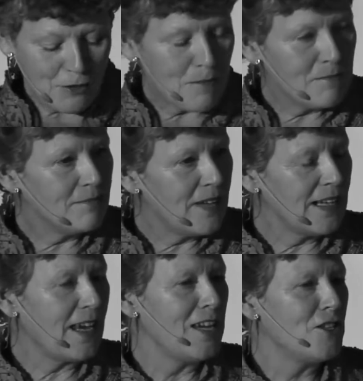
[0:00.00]
to him
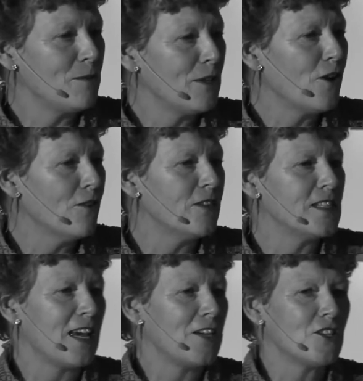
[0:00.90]
engaged him in
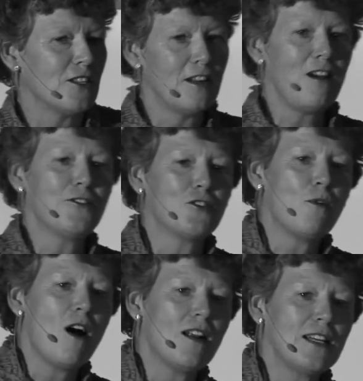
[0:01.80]
conversation, and after a
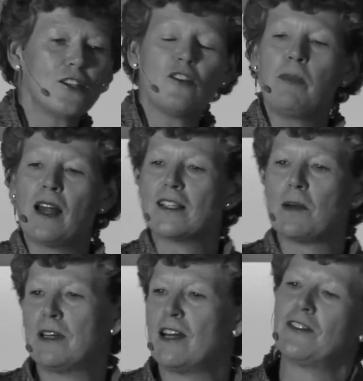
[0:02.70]
while he sort of plucked
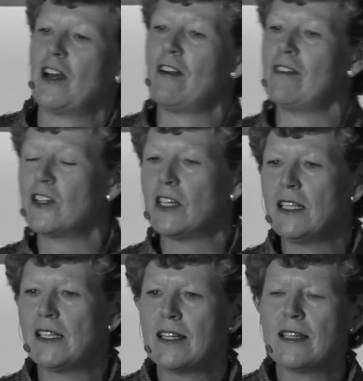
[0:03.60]
up enough courage, and he
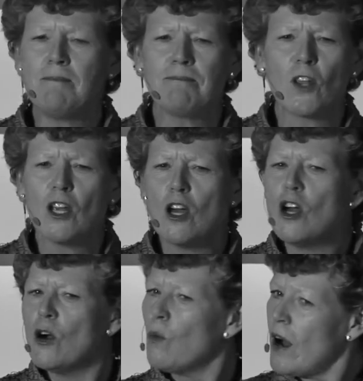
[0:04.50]
said,
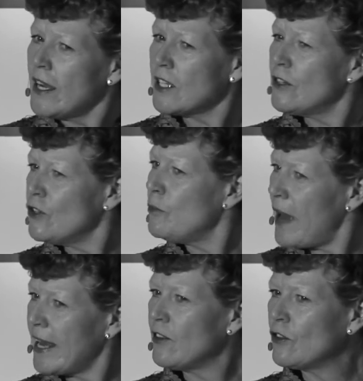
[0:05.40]
why don't you
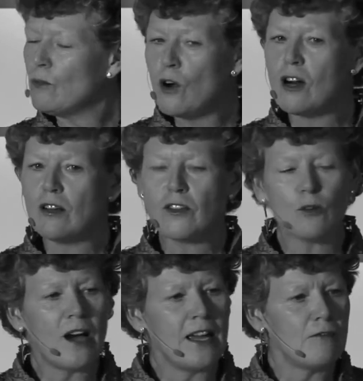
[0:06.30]
paint the world the
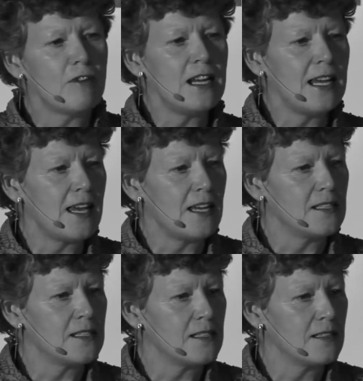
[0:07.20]
way it really
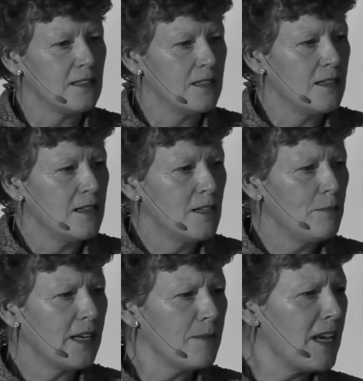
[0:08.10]
is? And
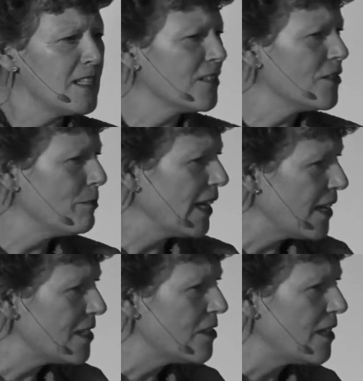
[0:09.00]

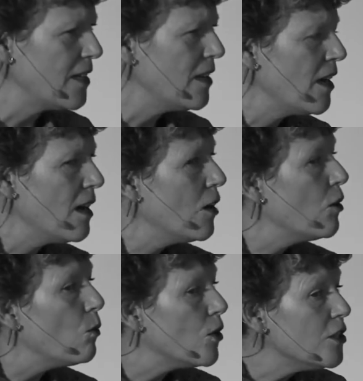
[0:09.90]
Picasso said,
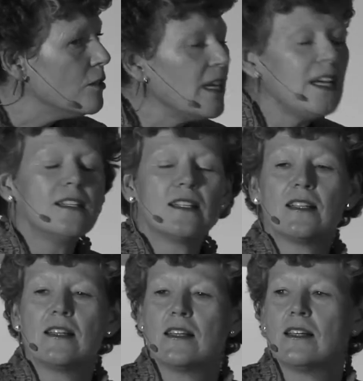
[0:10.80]
what do you mean?
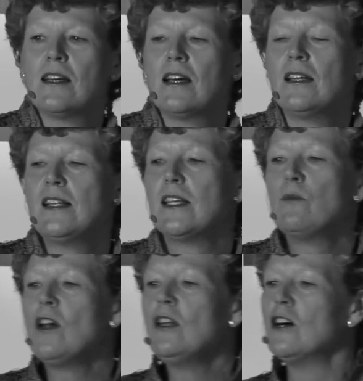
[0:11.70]
And he said,
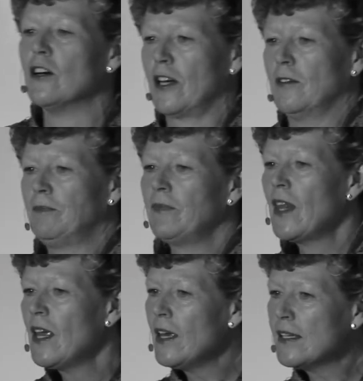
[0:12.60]
well, look,
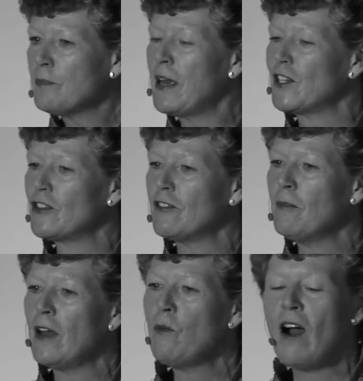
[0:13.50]
here's a picture of
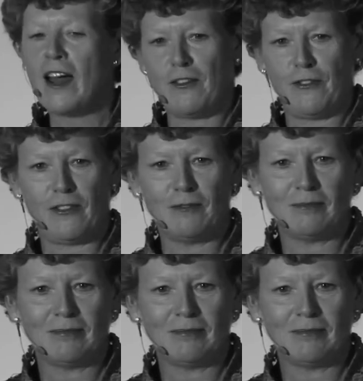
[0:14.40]
my wife.